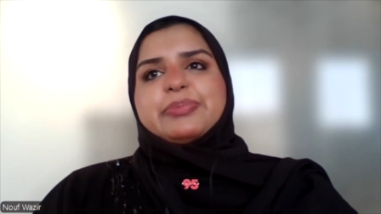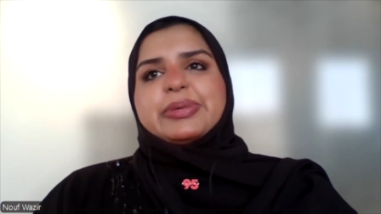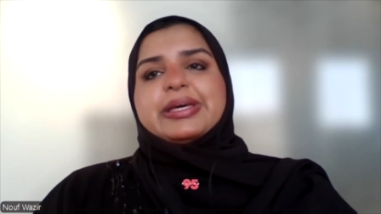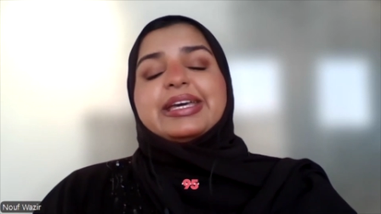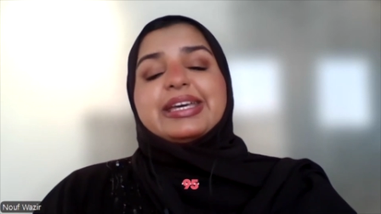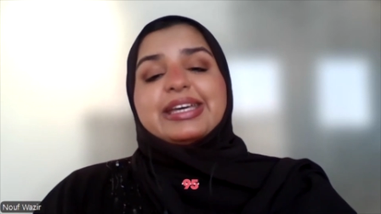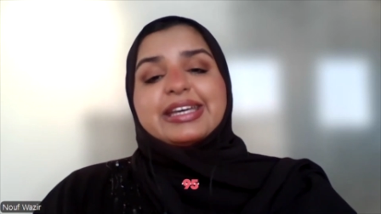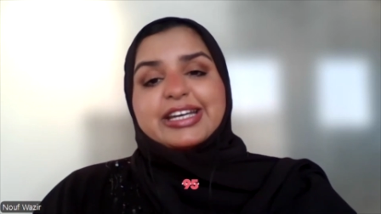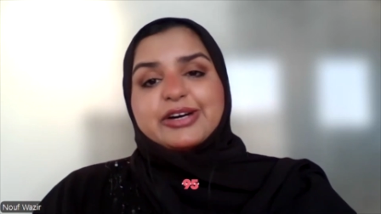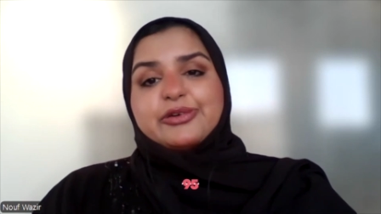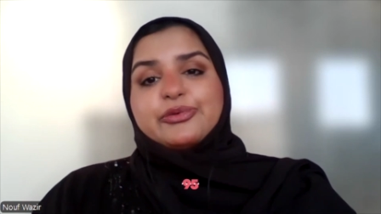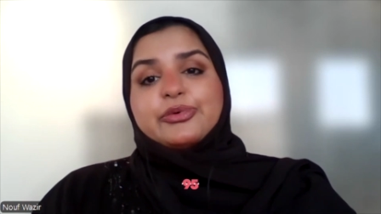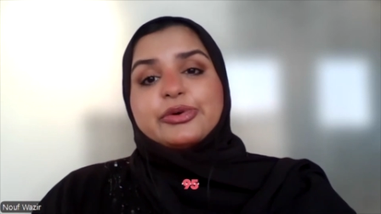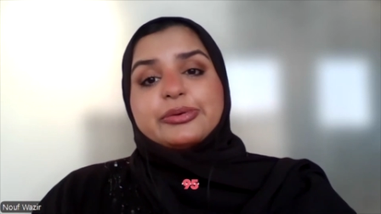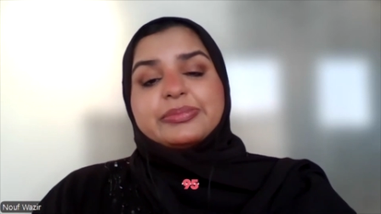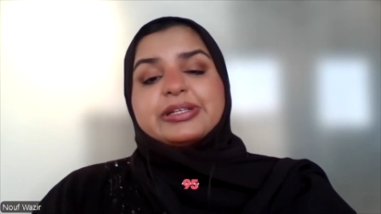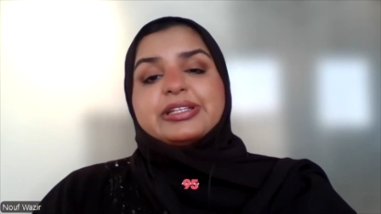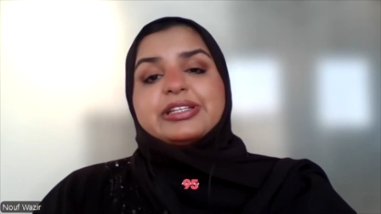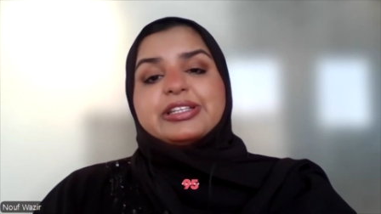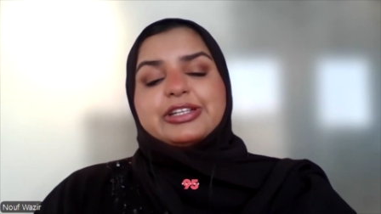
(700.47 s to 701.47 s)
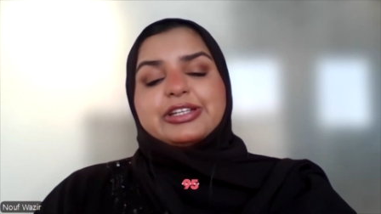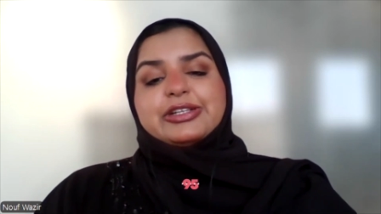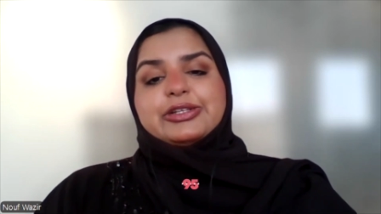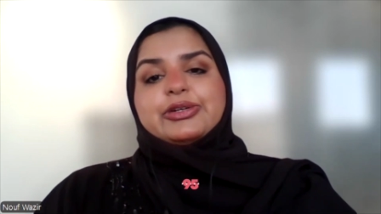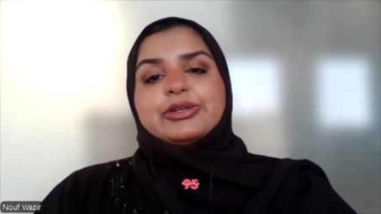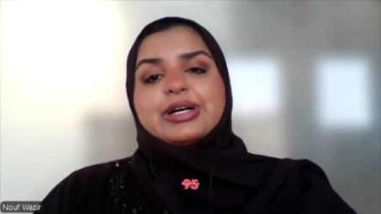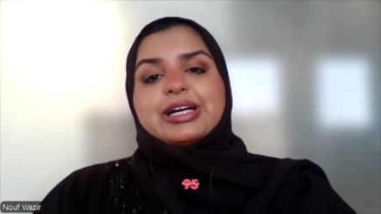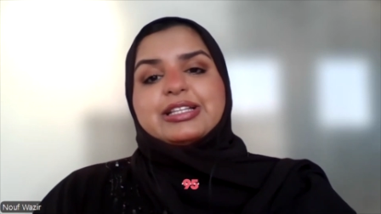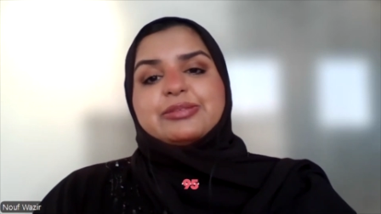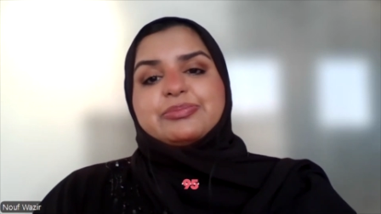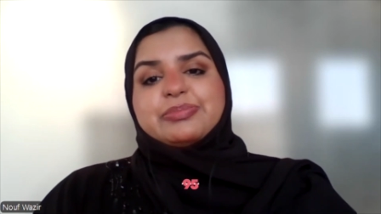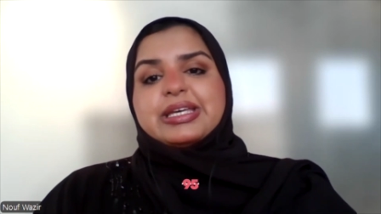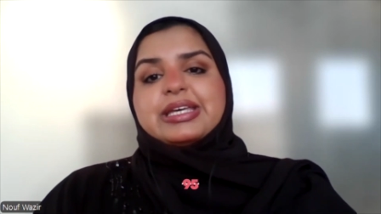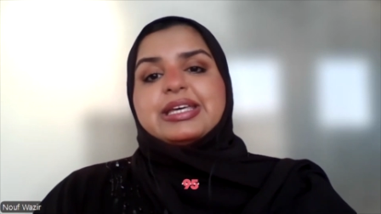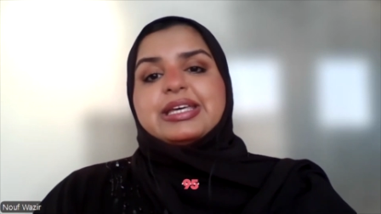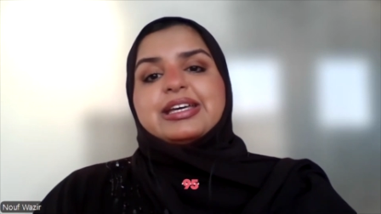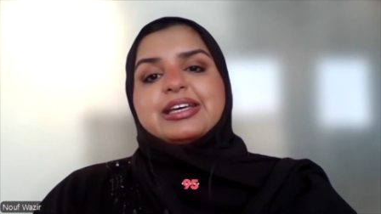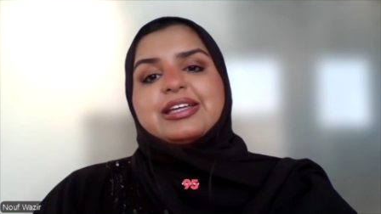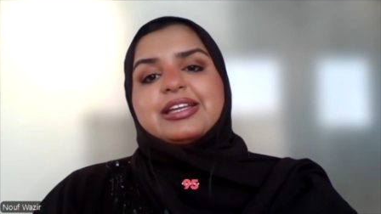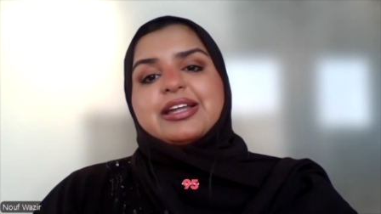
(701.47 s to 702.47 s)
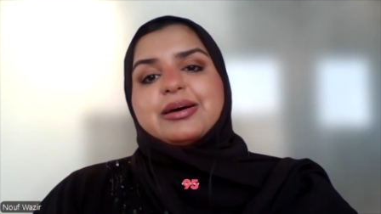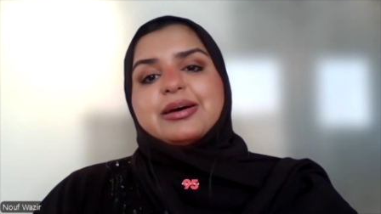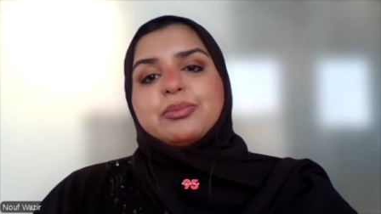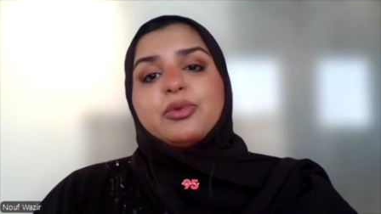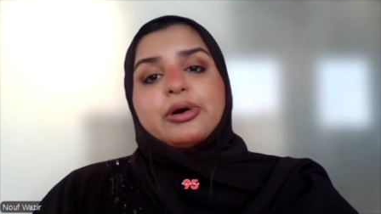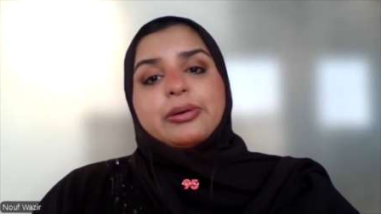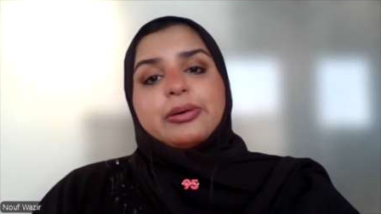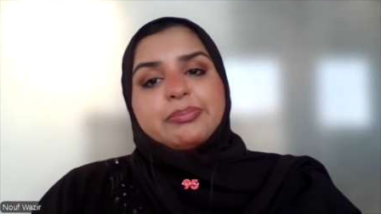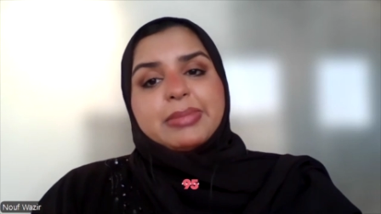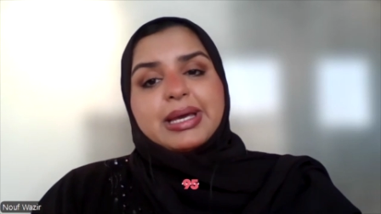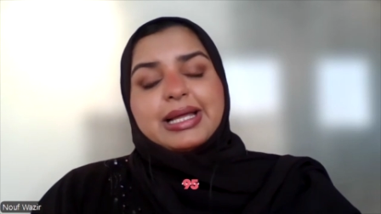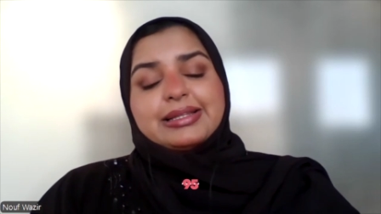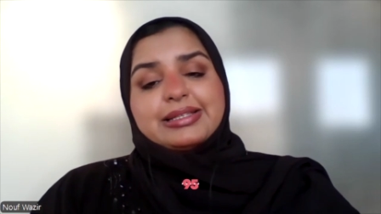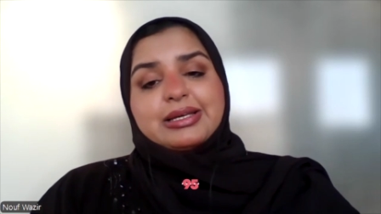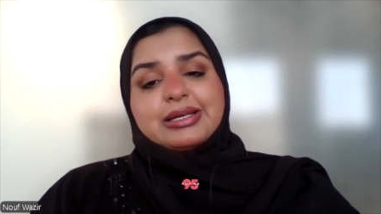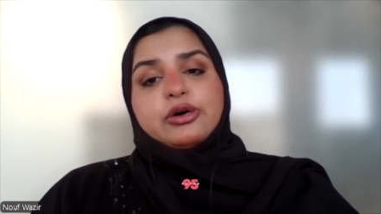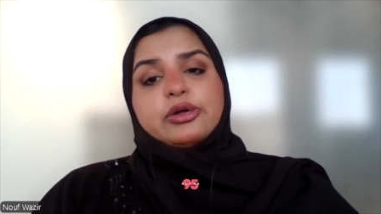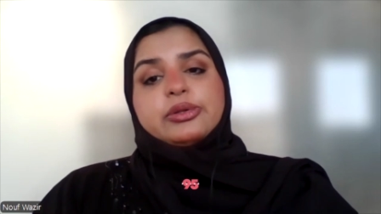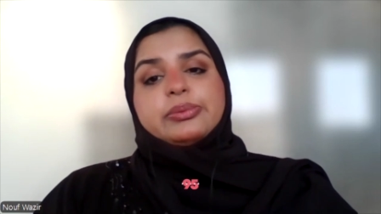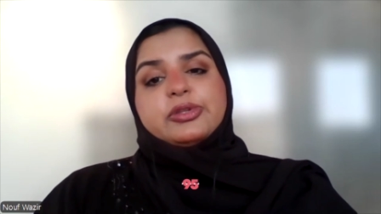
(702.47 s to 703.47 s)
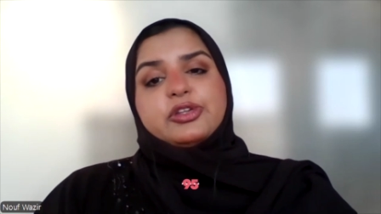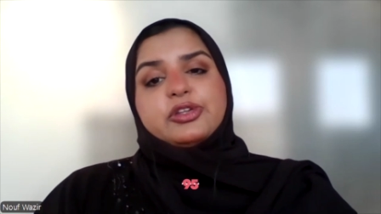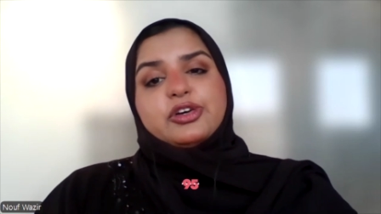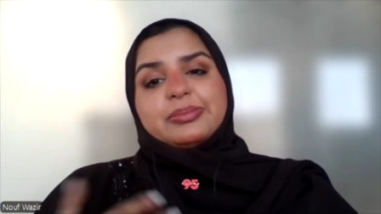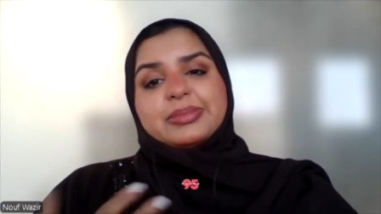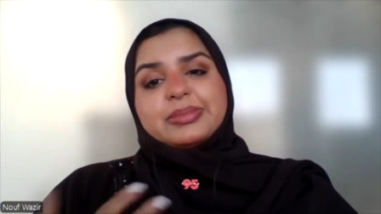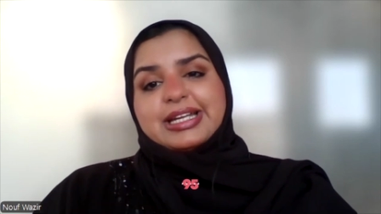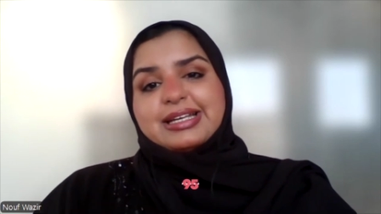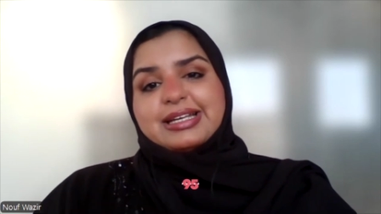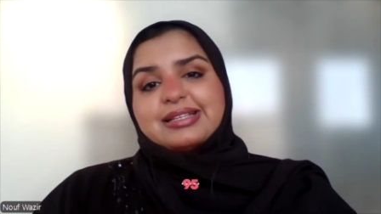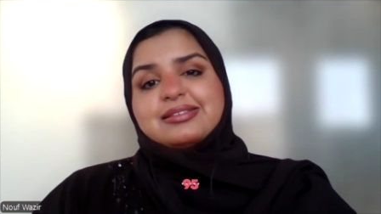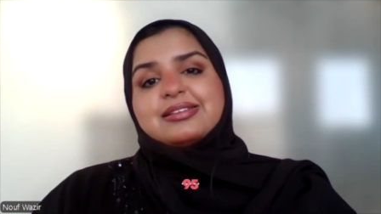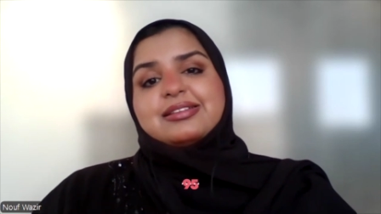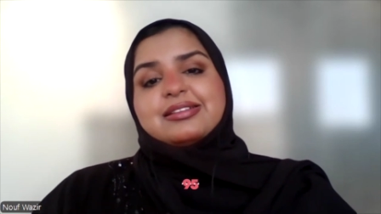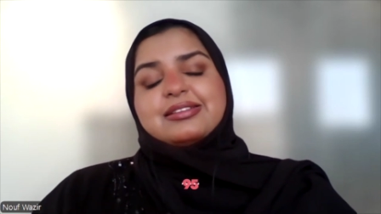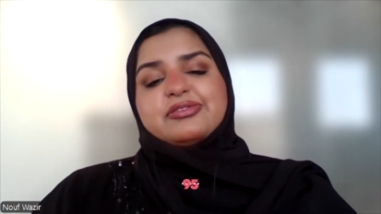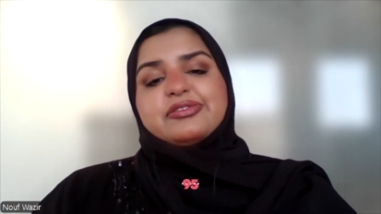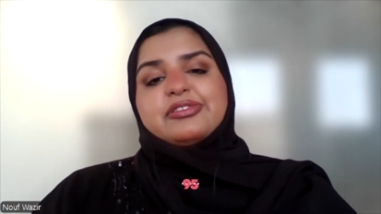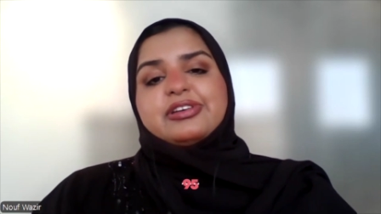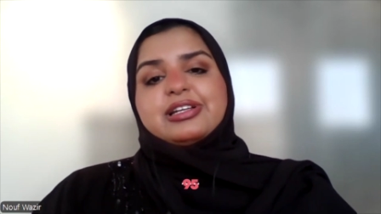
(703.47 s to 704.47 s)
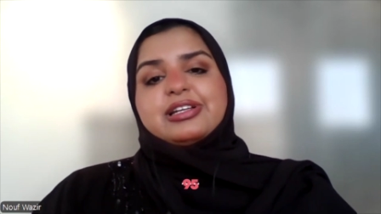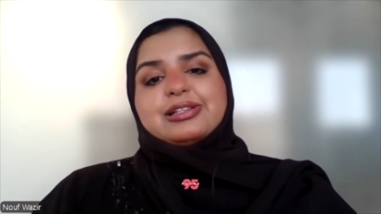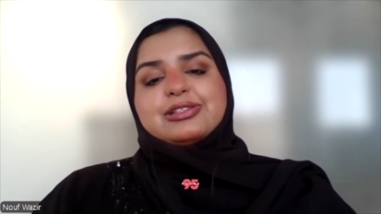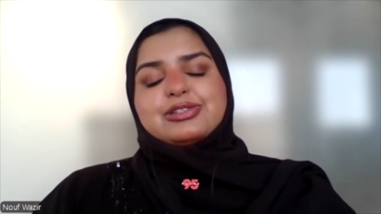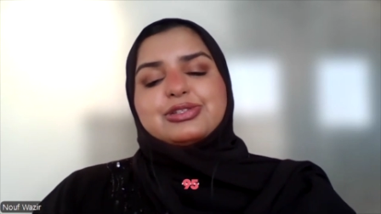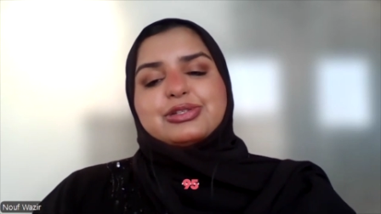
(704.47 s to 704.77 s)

being a woman, you know, and being in a male dominated field.